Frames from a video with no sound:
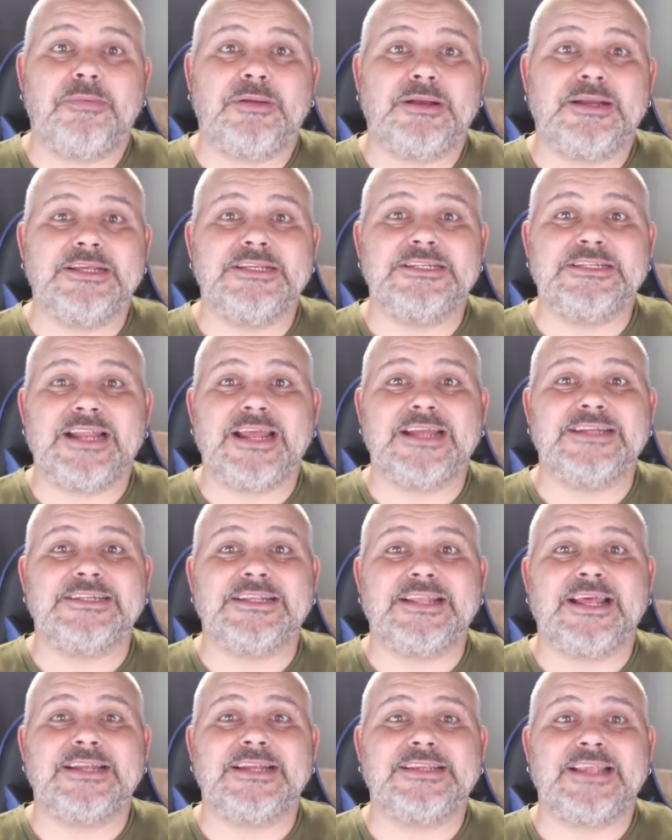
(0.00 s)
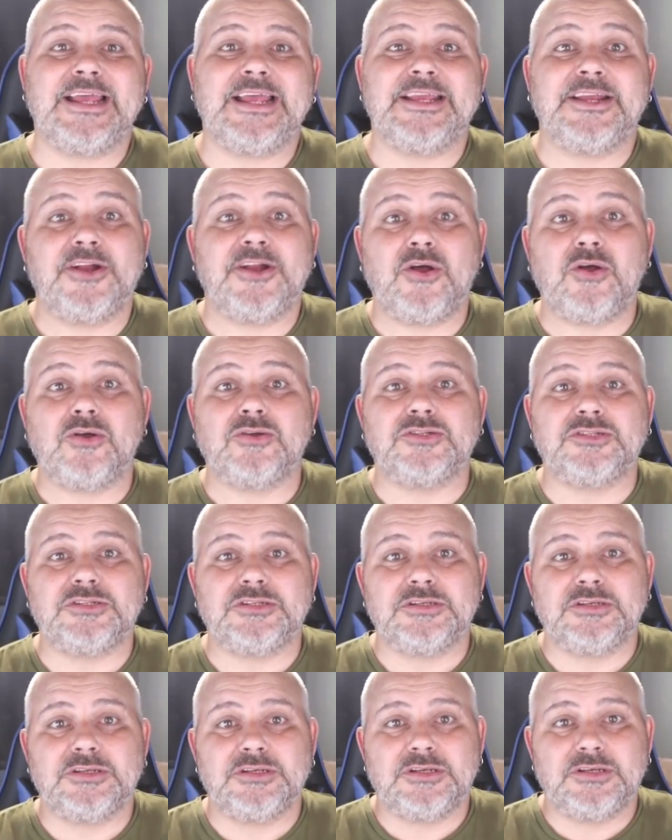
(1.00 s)
police later that day and
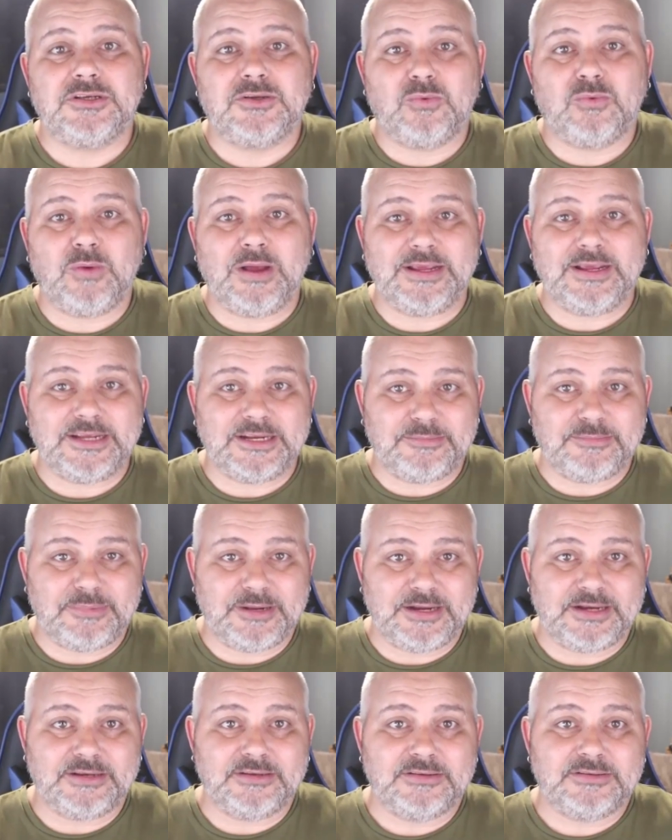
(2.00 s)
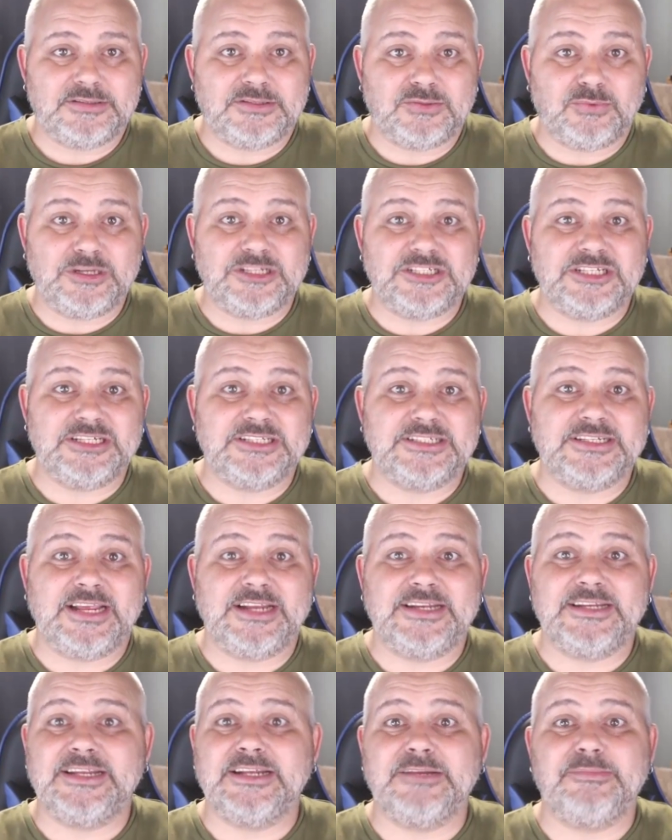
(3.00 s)
asked where he had been, to which he
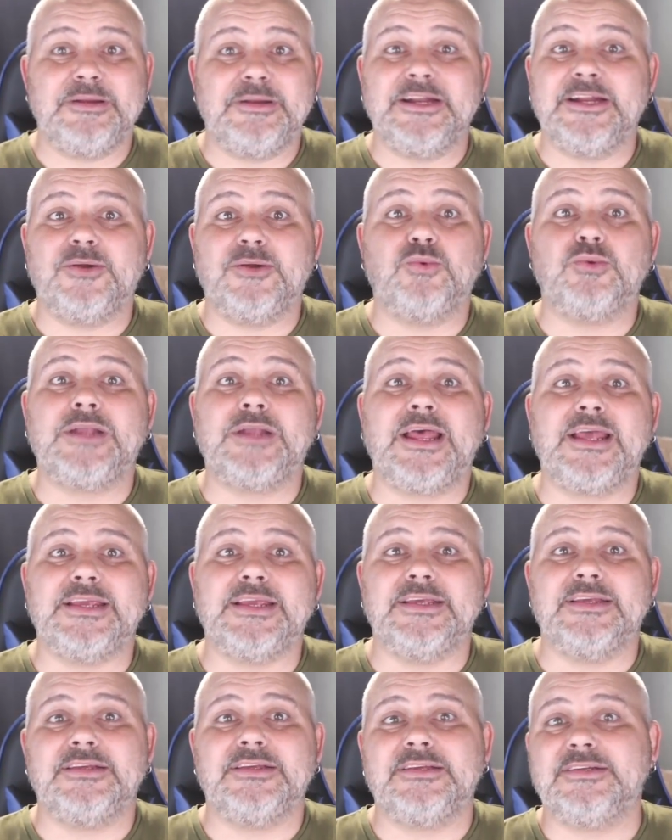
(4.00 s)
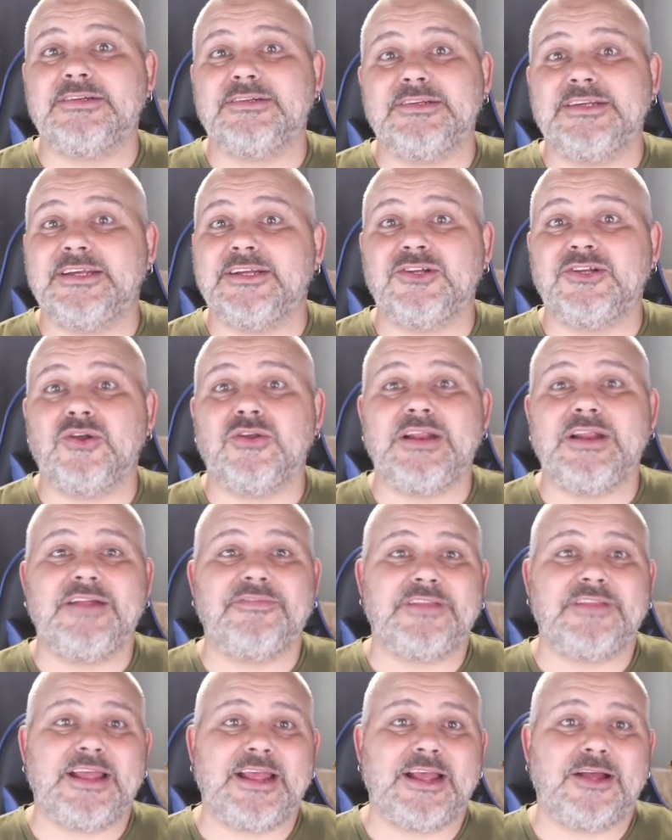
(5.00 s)
said he had been in all day and he had not
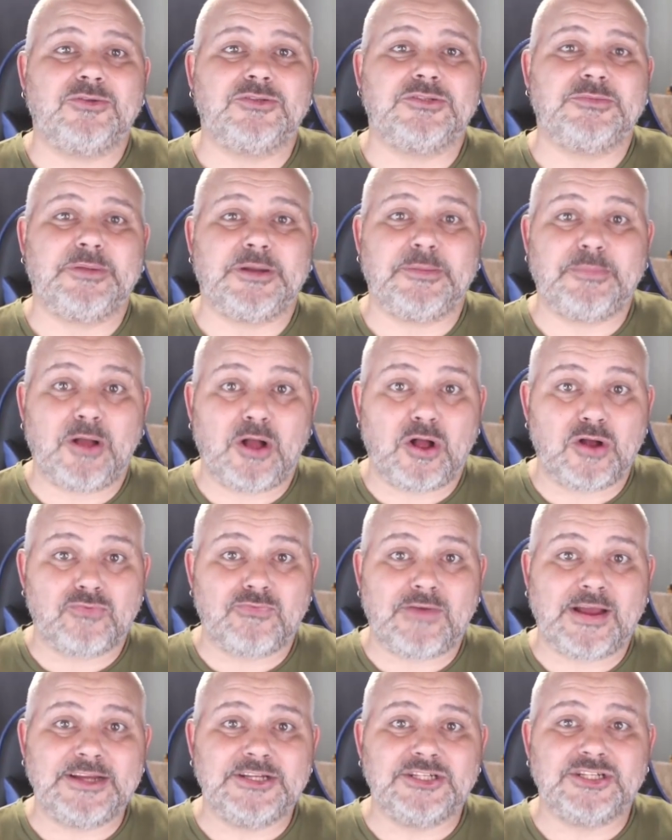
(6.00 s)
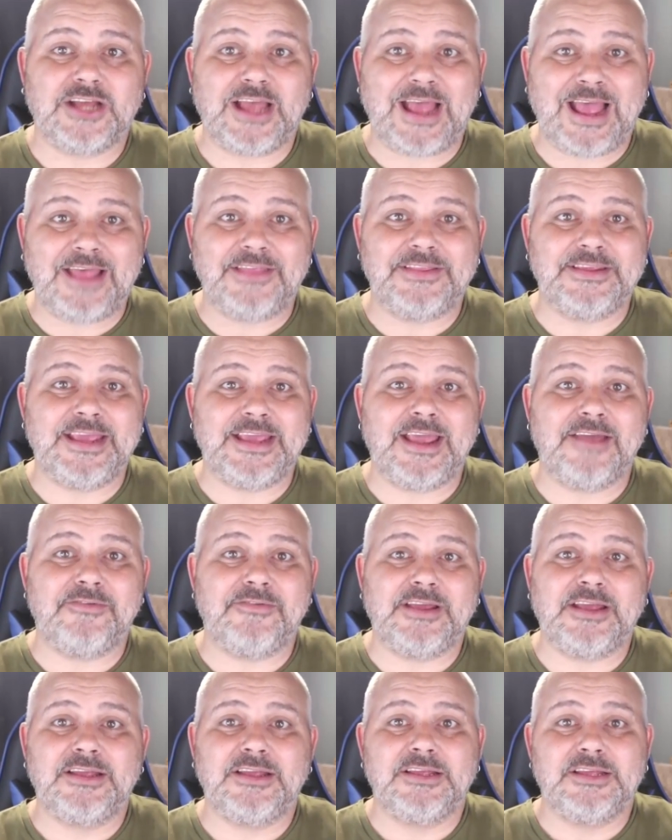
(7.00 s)
left the house, but a park ranger at the
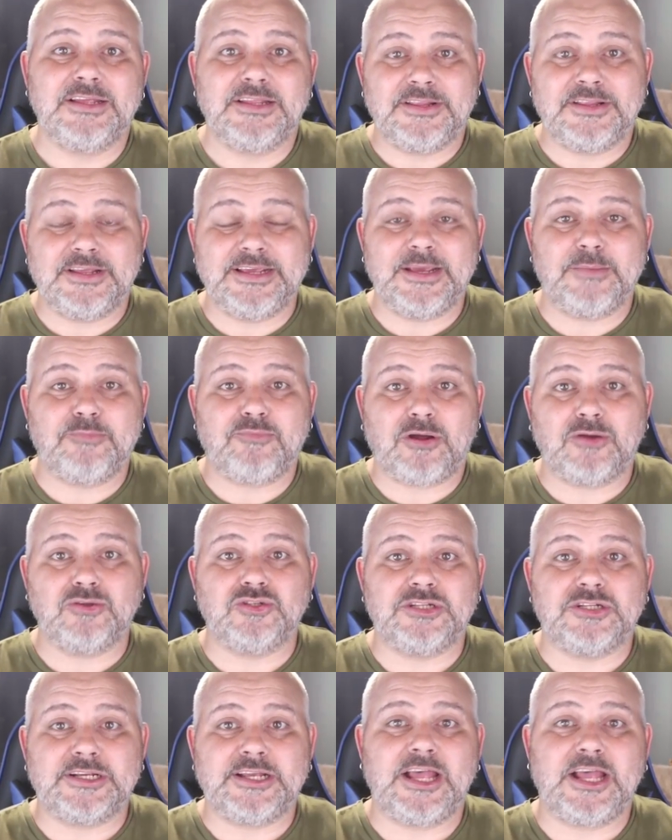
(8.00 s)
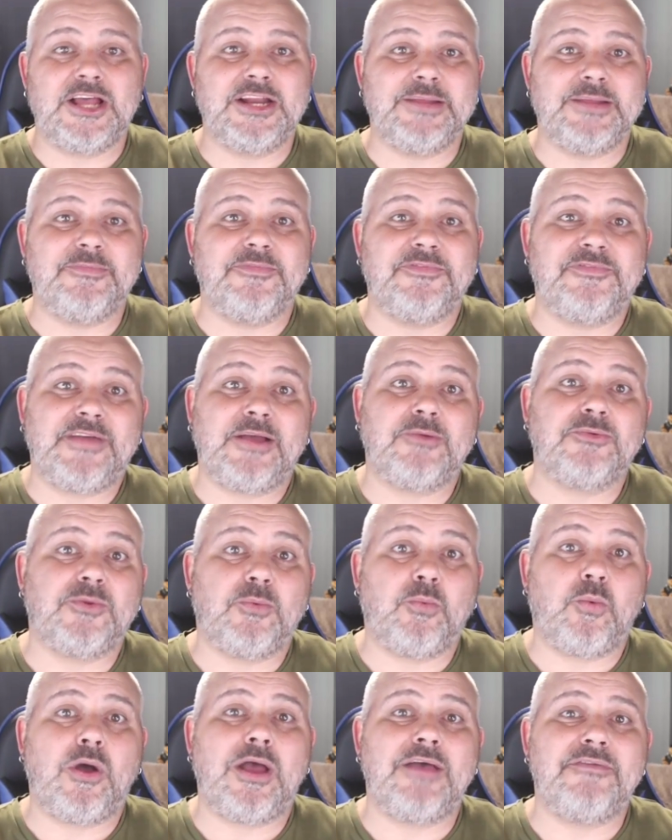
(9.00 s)
area that he approached the girl in found a
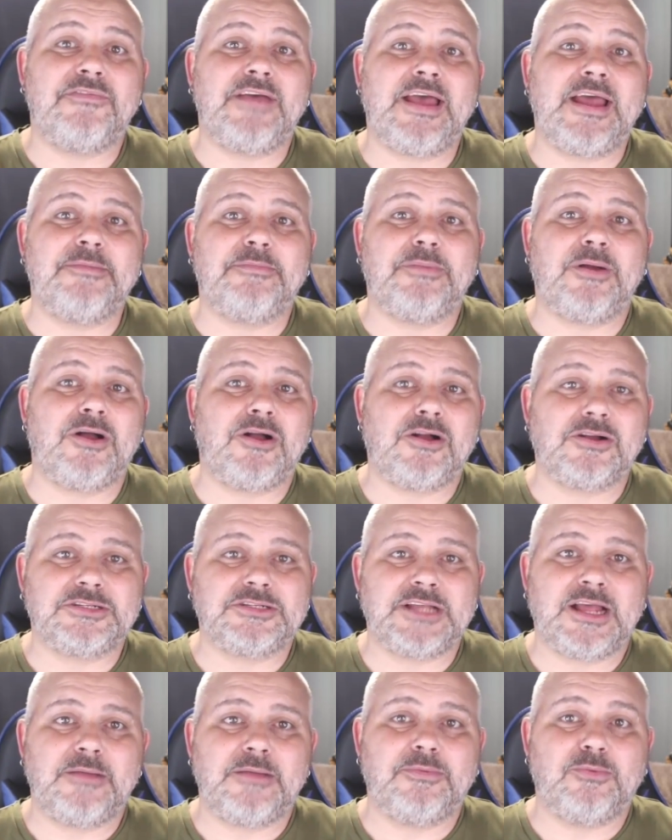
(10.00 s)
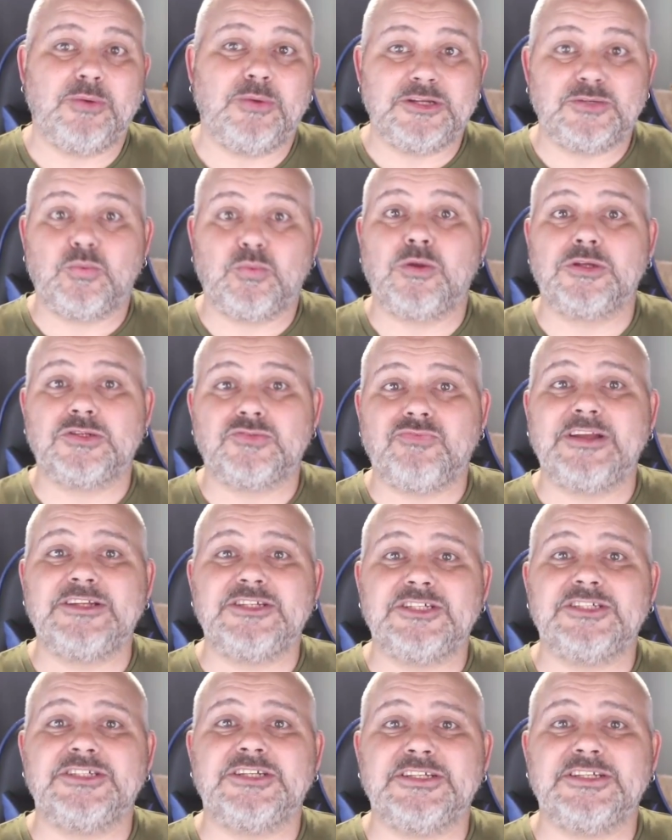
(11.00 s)
white van parked up, which was
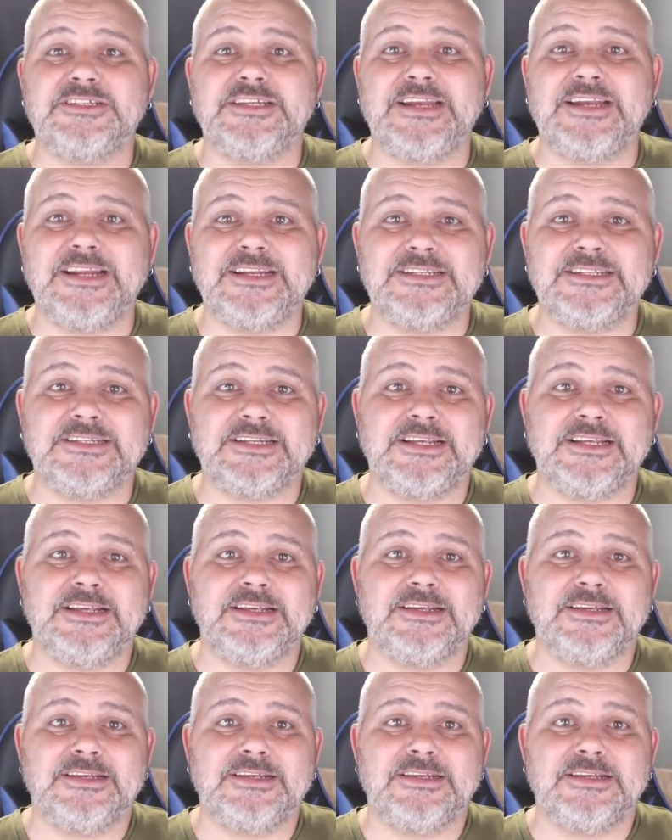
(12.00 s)
registered to Lindsay.